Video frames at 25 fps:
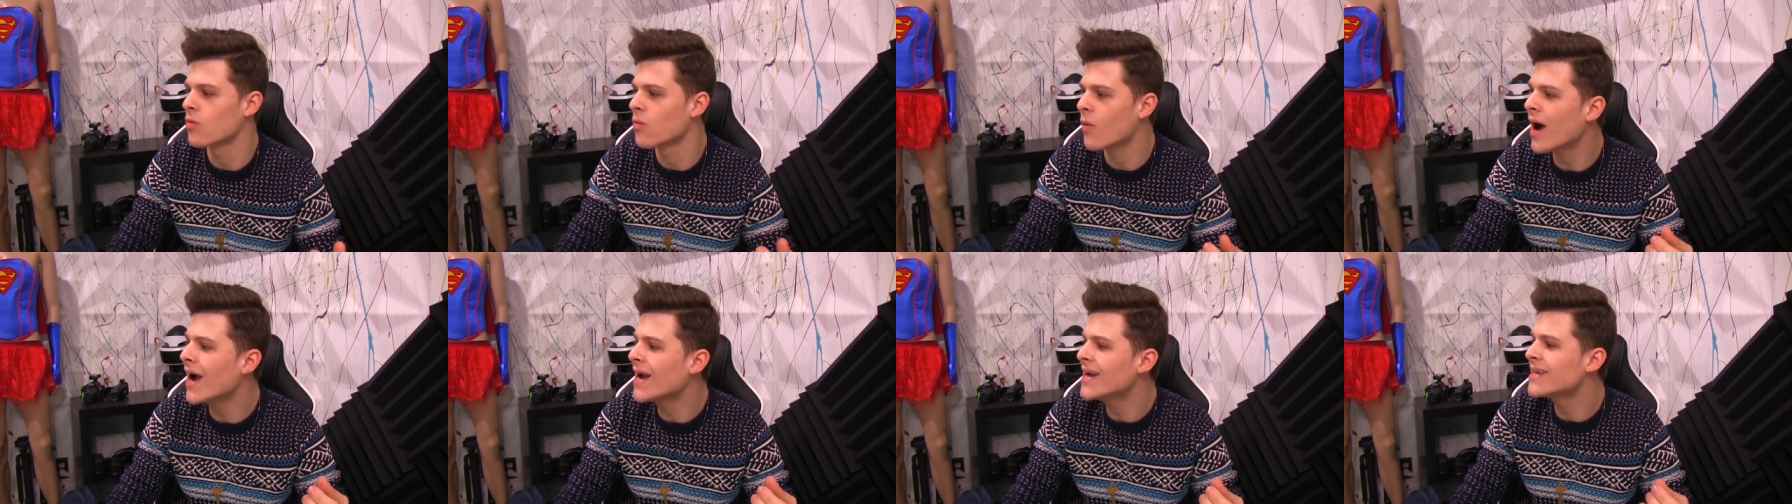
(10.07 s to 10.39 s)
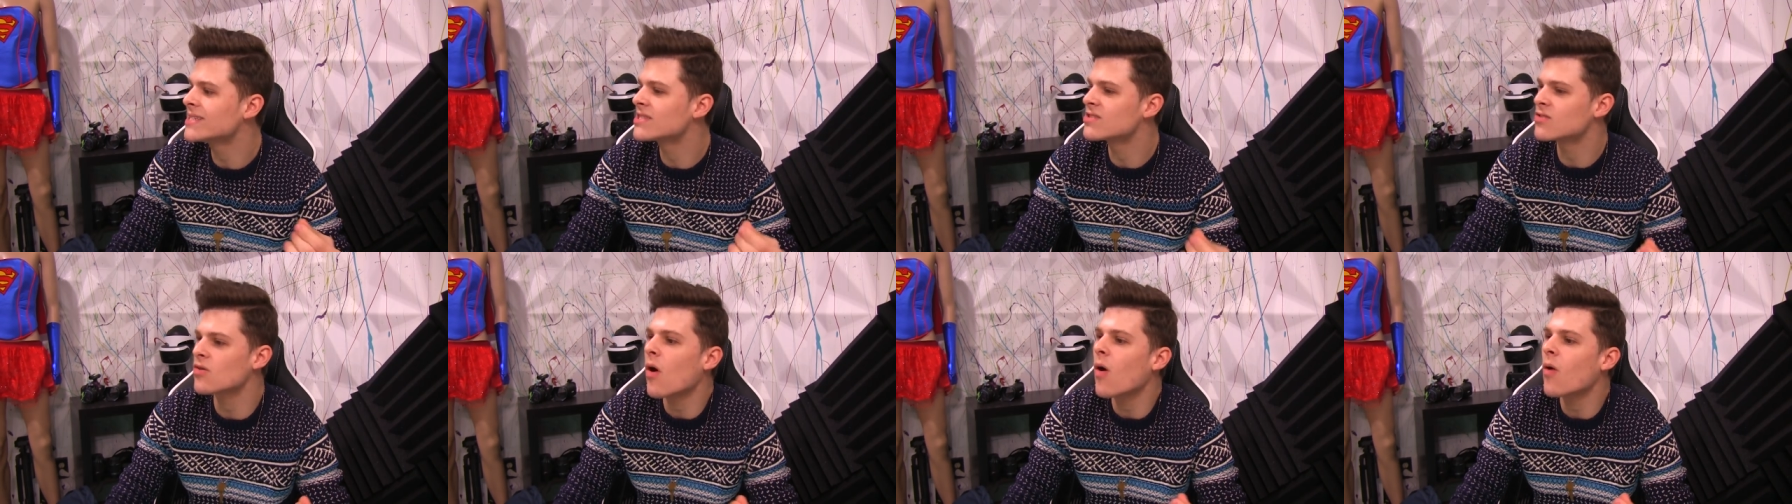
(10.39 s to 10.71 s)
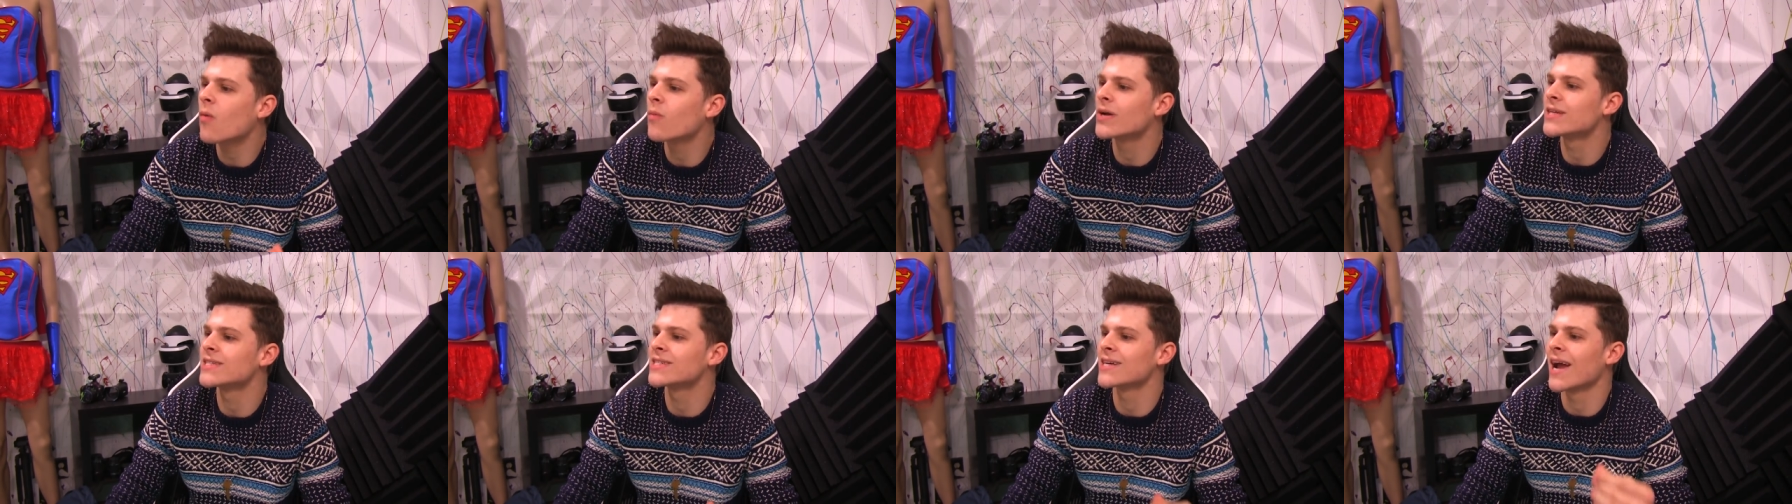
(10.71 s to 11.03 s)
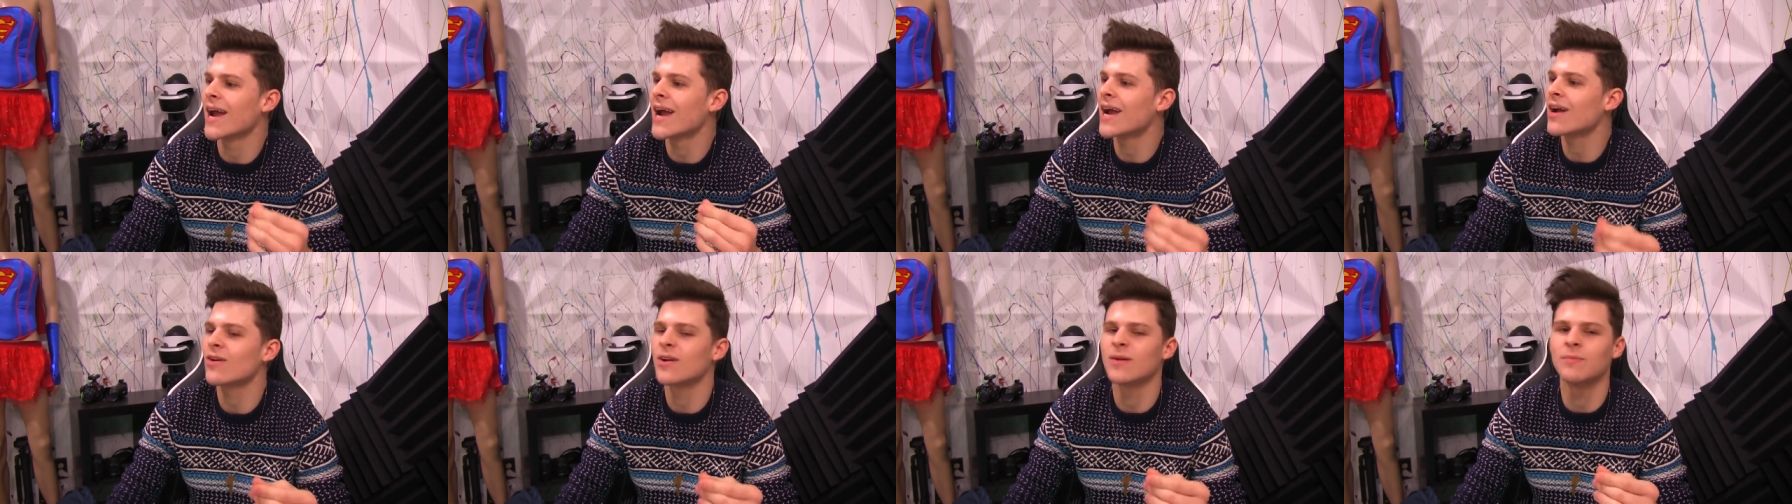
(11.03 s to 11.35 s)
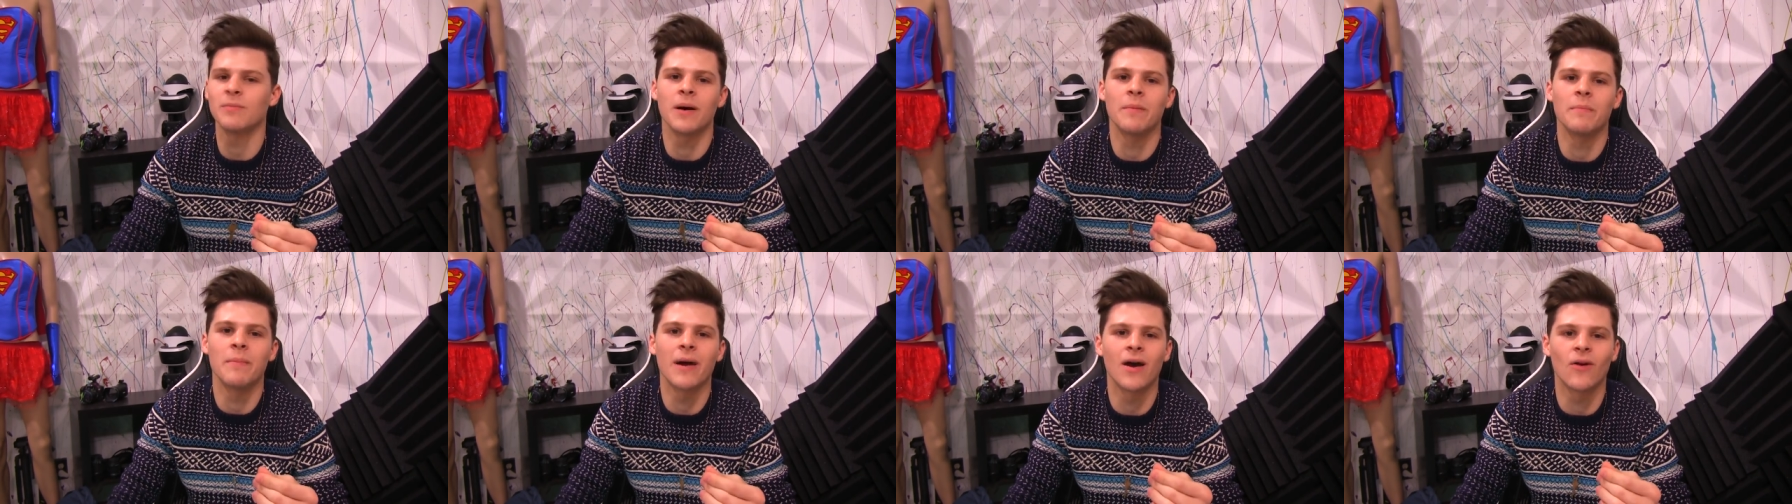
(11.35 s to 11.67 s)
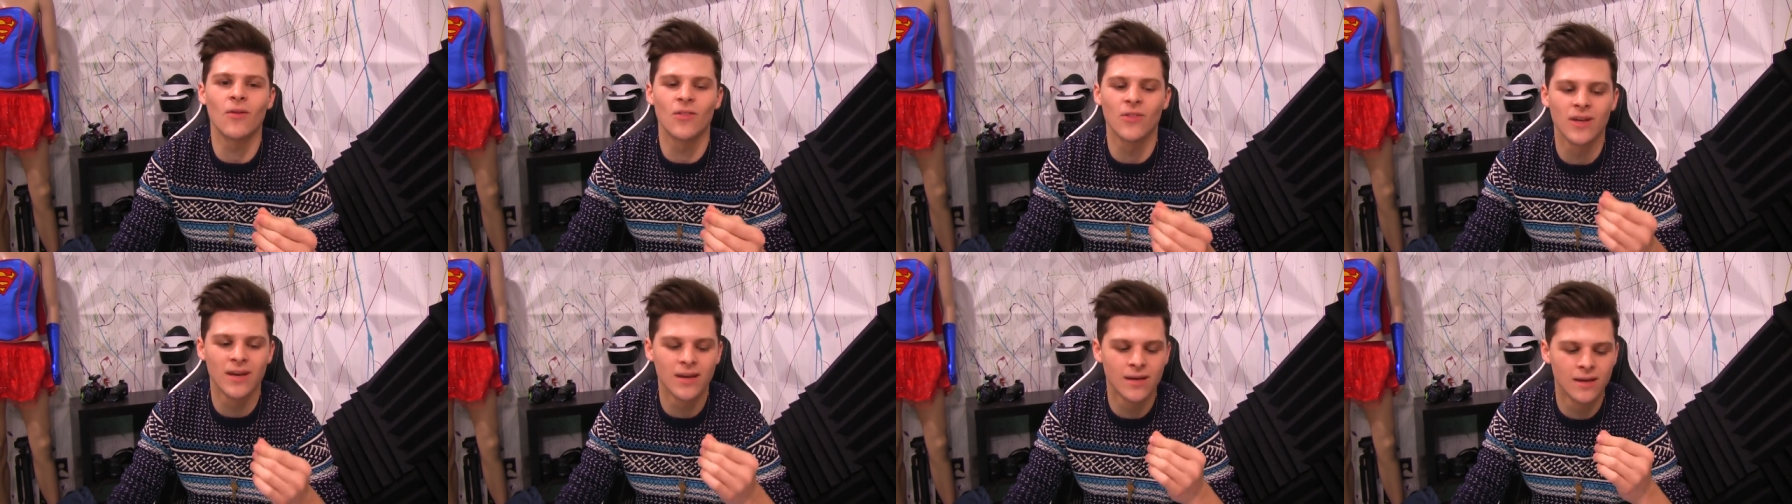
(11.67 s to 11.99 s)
Why is there always a hair in my mouth?